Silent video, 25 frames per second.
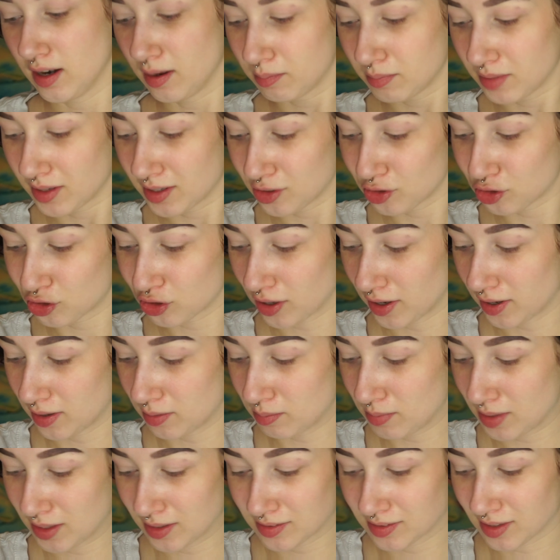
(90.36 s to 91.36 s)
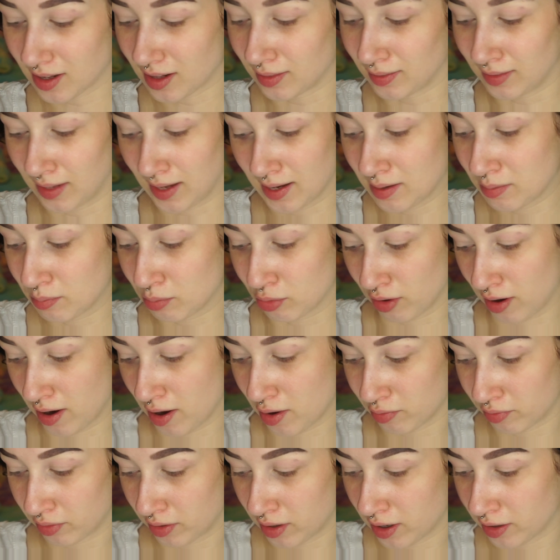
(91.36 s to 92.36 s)
I'm gonna try to mix a light
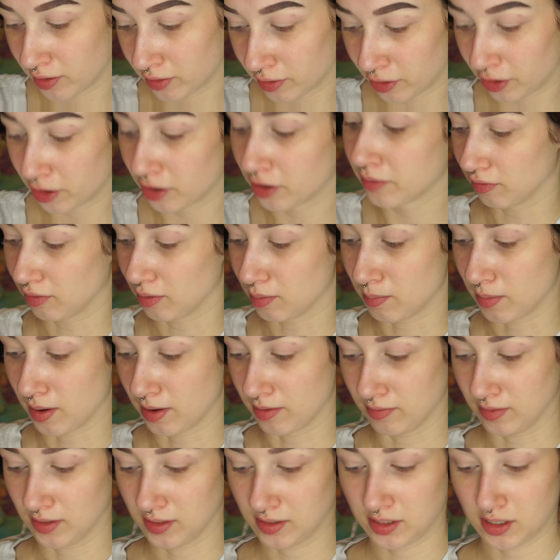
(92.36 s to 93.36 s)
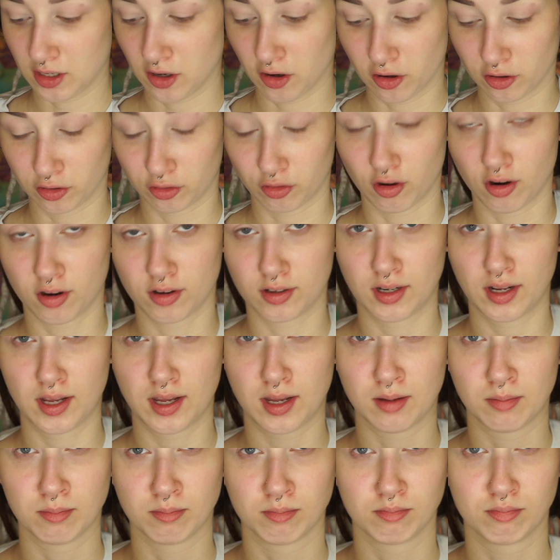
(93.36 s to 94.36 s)
brown color from my Viseart
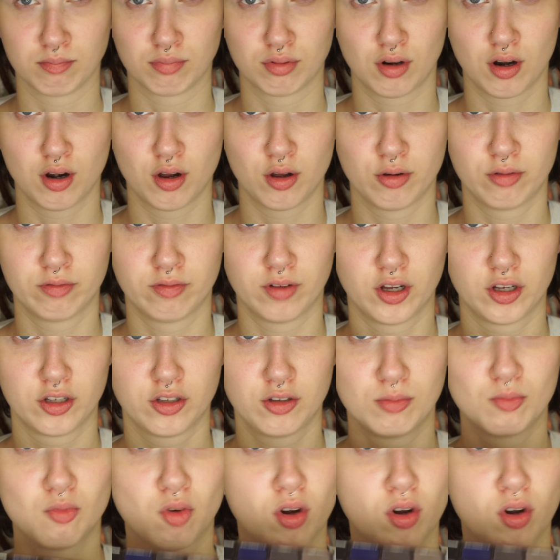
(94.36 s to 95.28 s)
Grande Pro Volume